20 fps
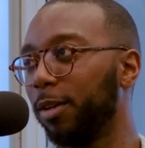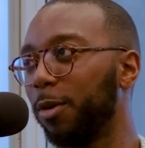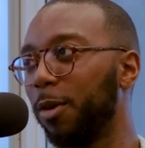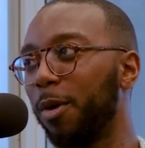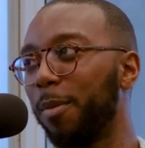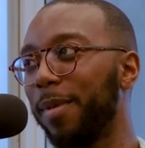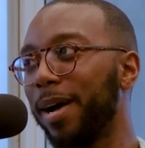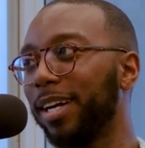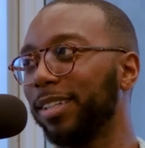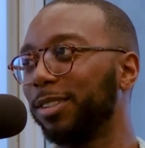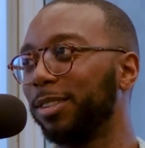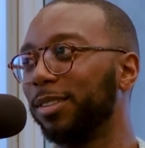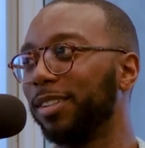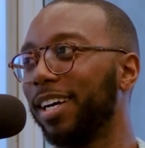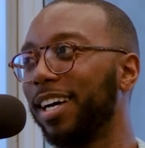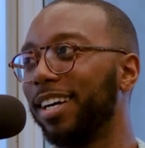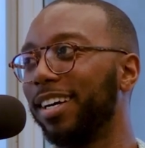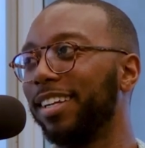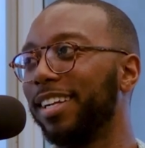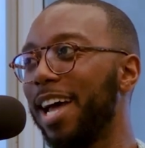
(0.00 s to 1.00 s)
Going back to
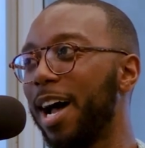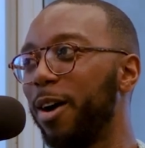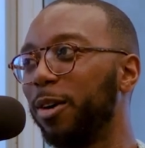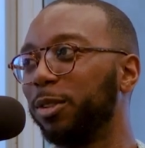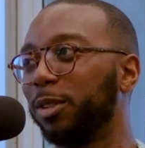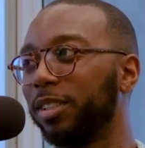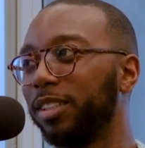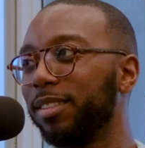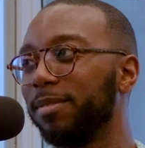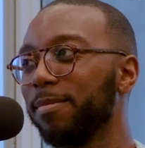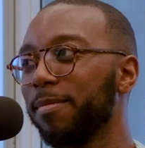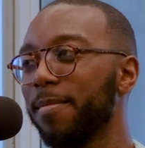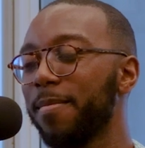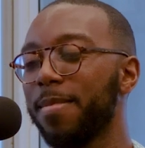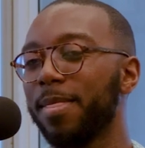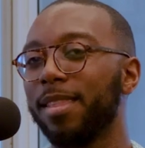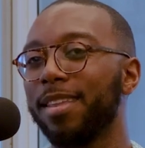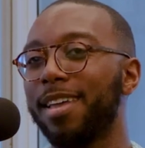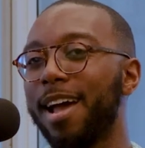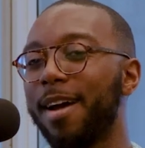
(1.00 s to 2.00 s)
that analogy,
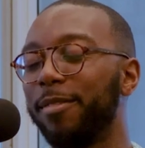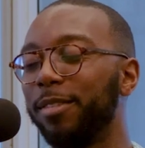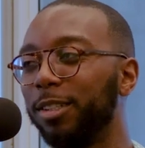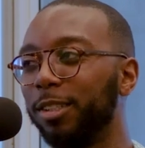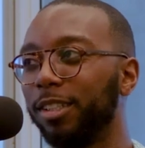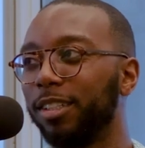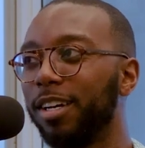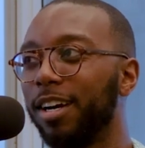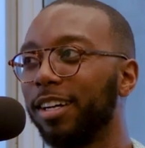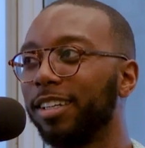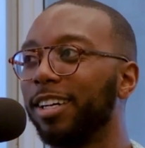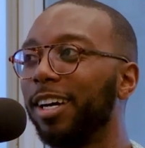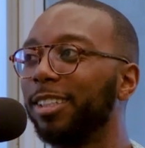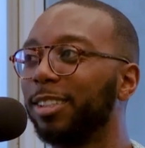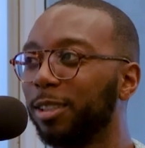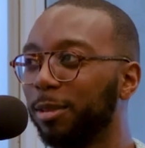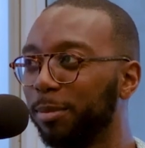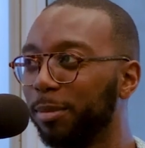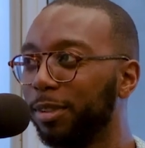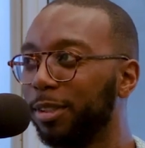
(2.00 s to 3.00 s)
having a
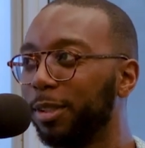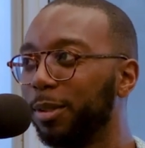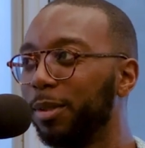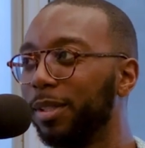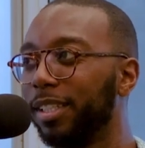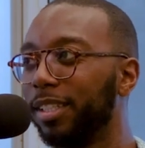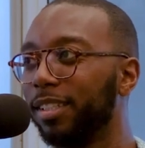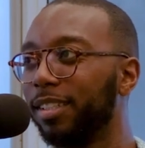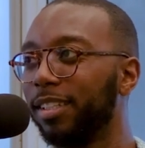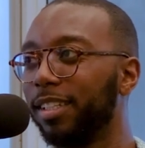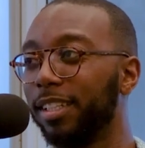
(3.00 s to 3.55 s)
custom suit,